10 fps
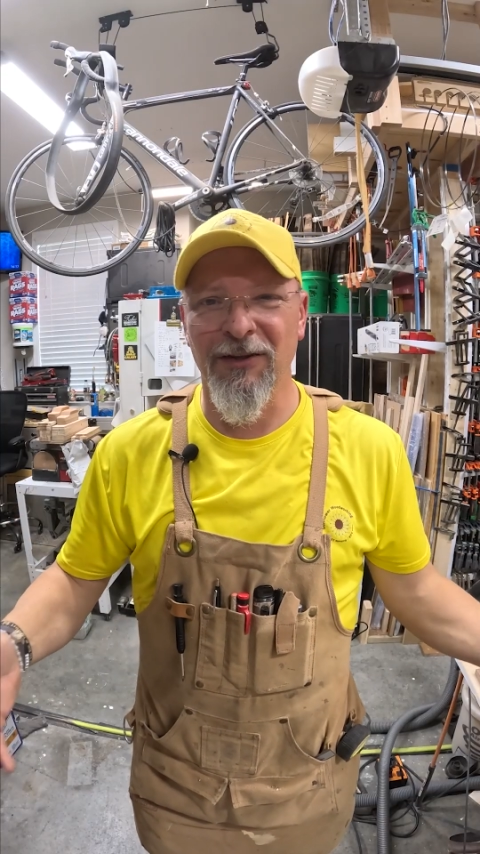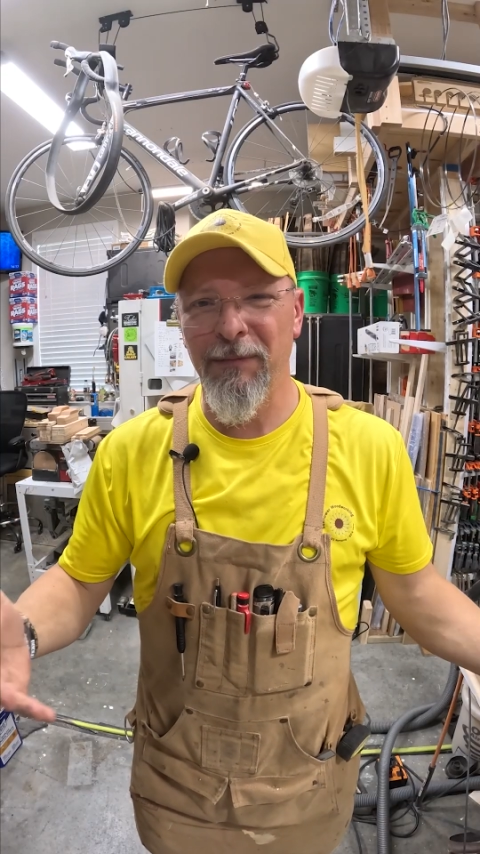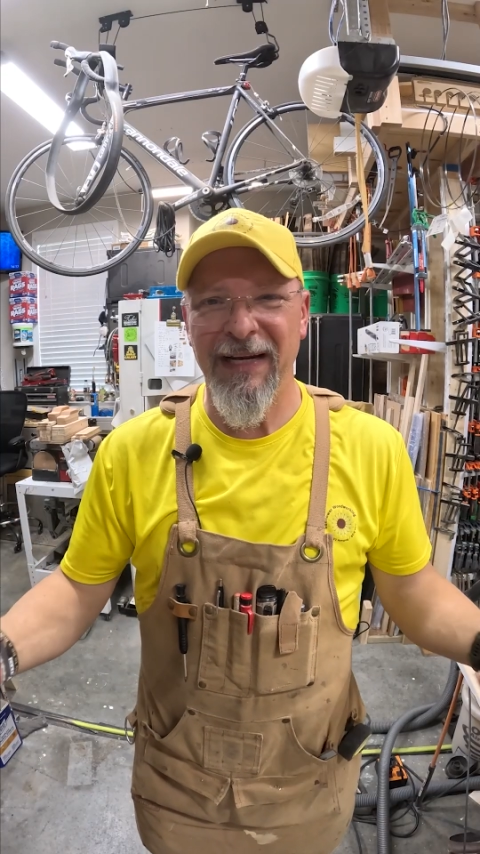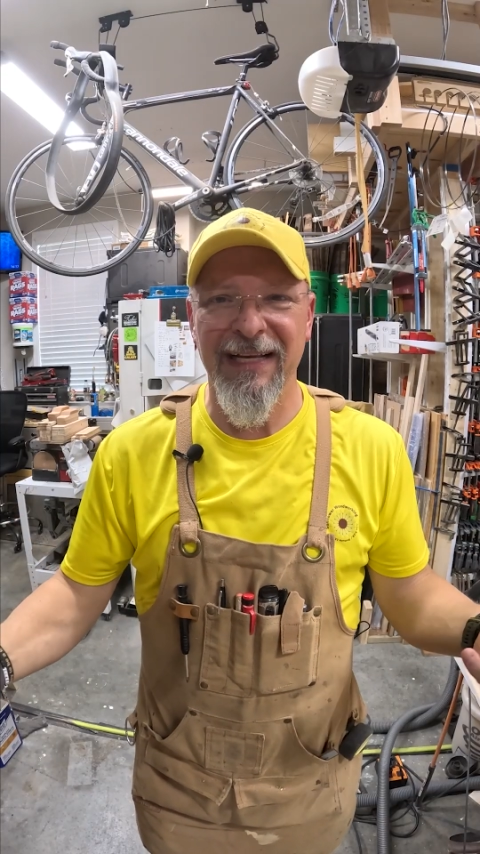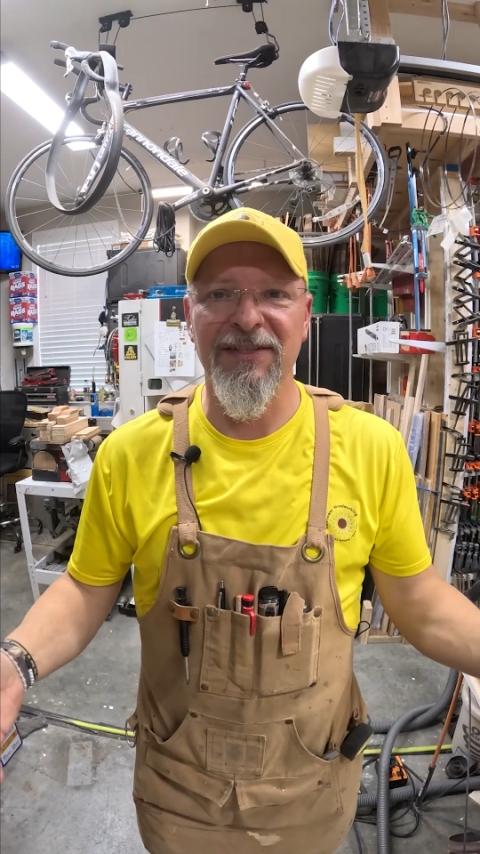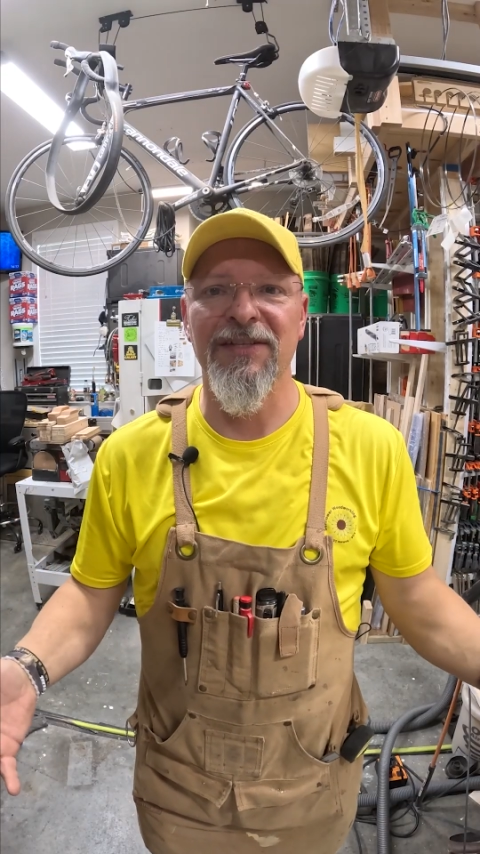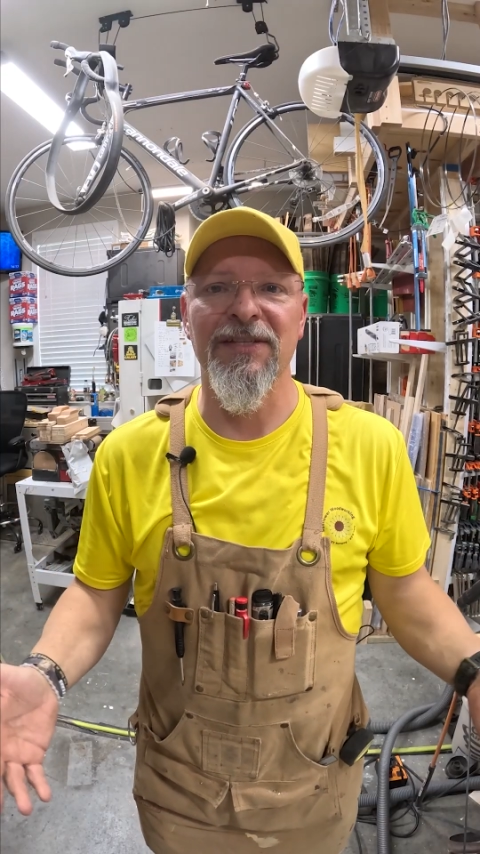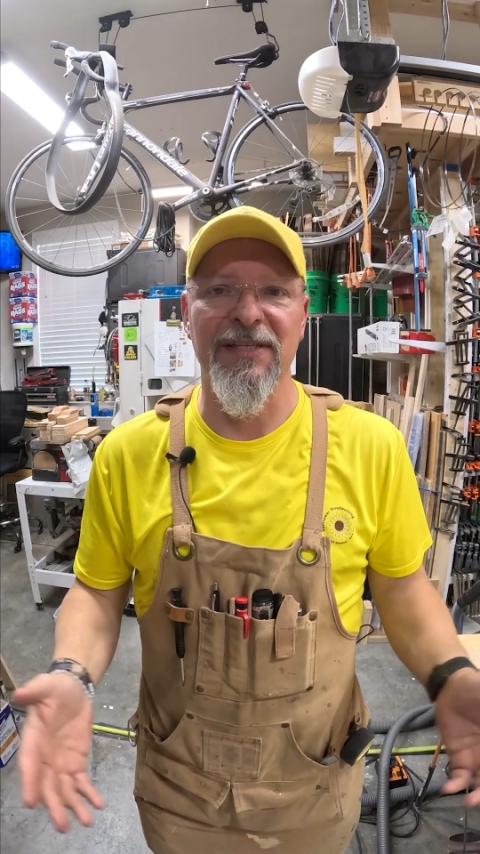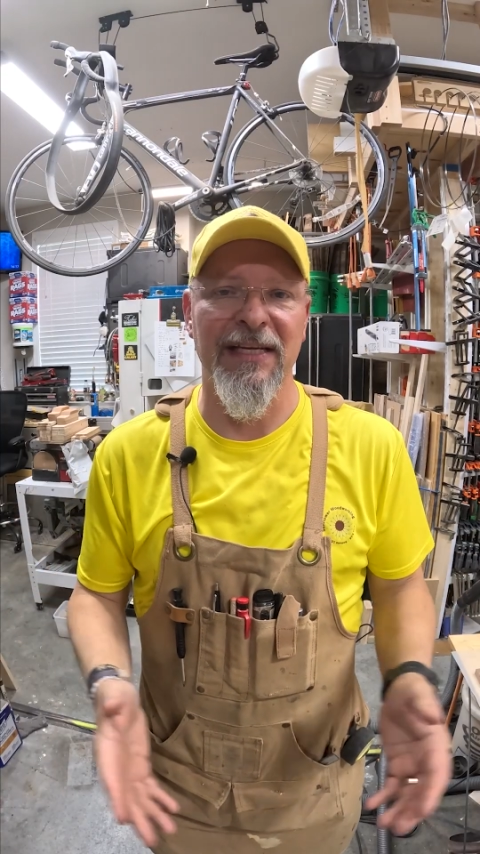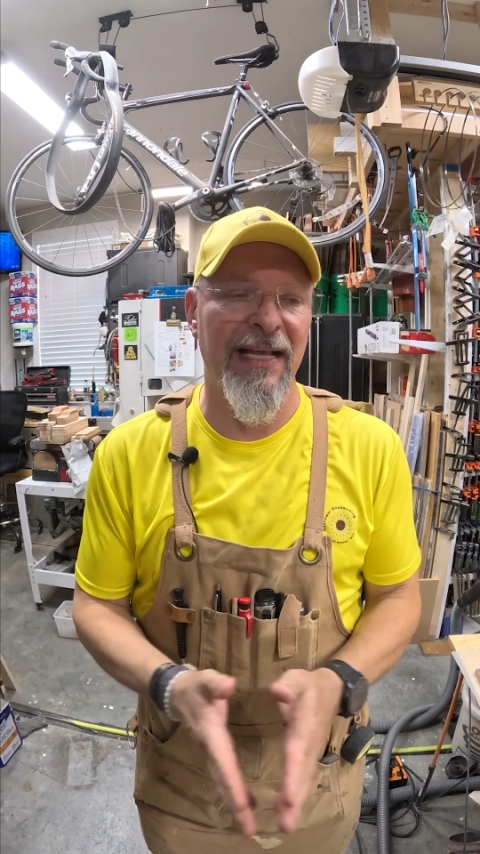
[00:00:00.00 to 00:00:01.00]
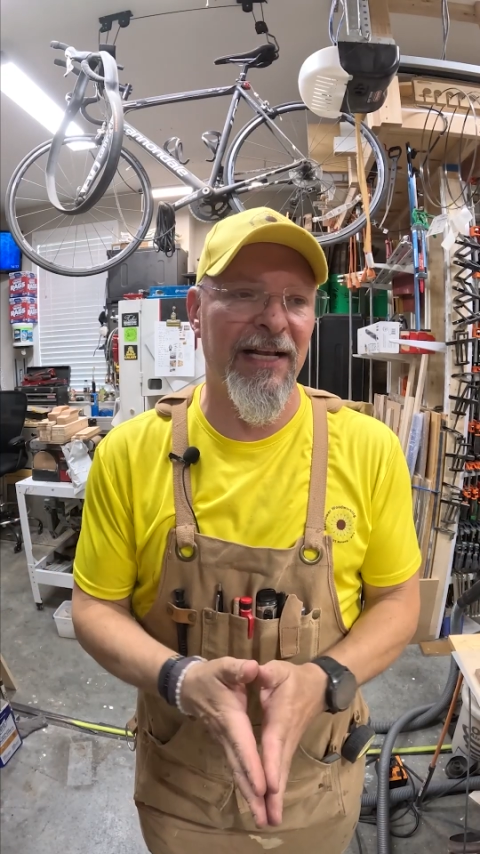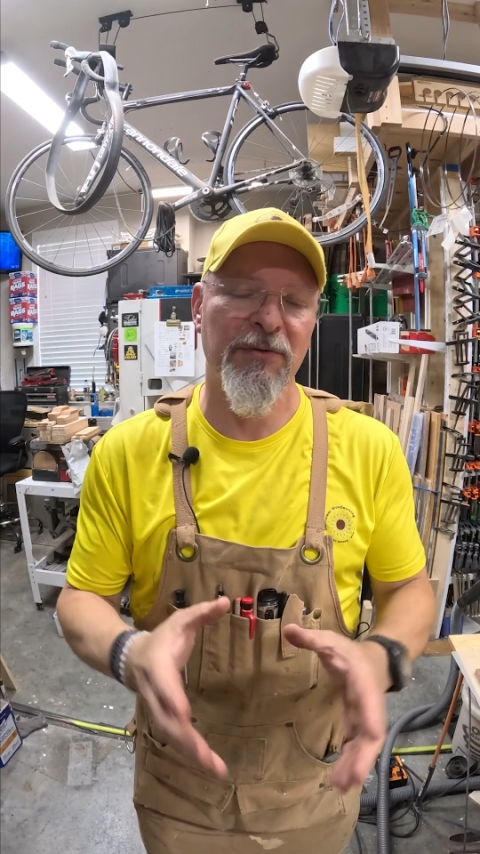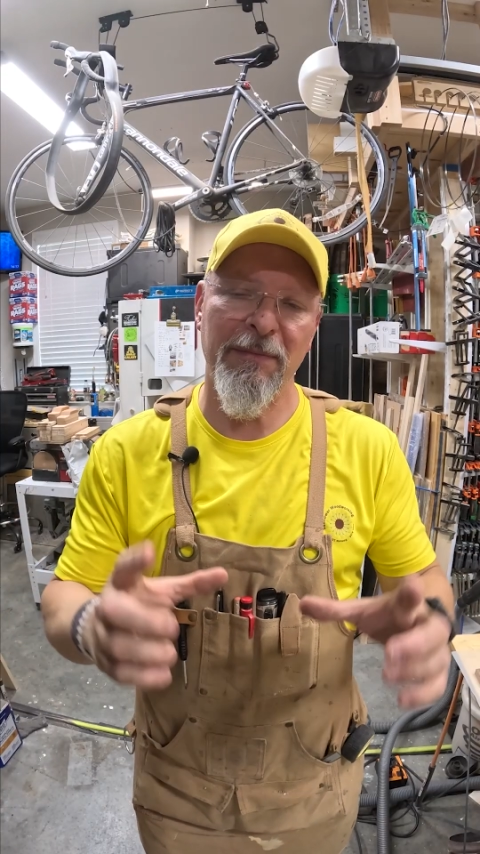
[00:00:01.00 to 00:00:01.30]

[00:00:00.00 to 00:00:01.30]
little bit of consistency in that.